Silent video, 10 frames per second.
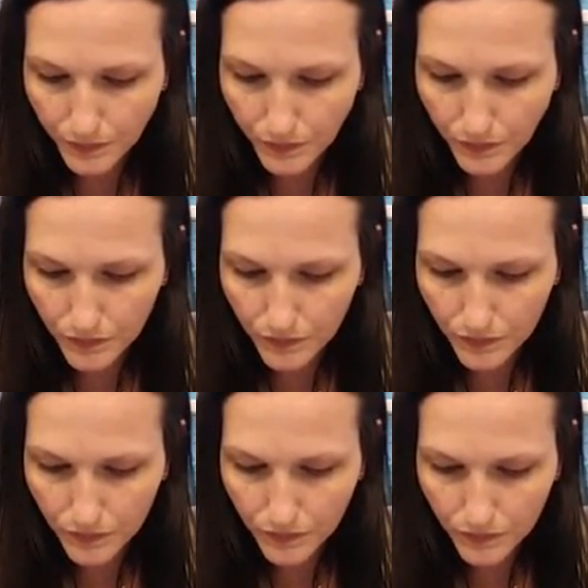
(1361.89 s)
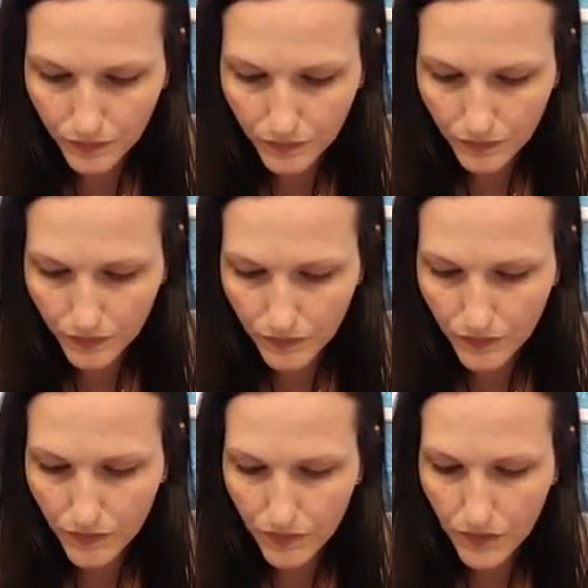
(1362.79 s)

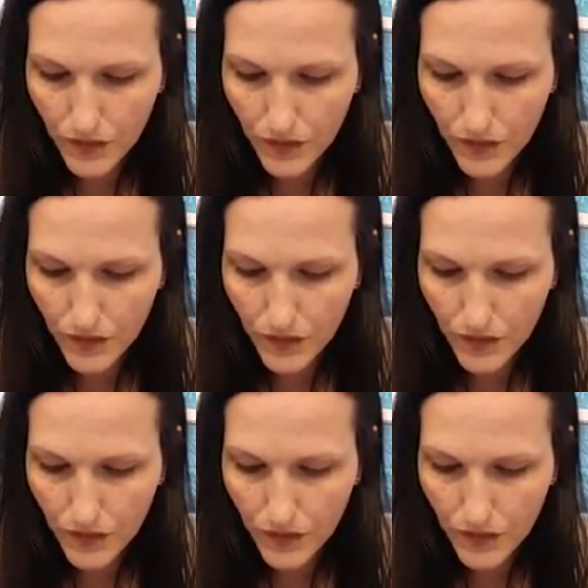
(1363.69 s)
[no speech]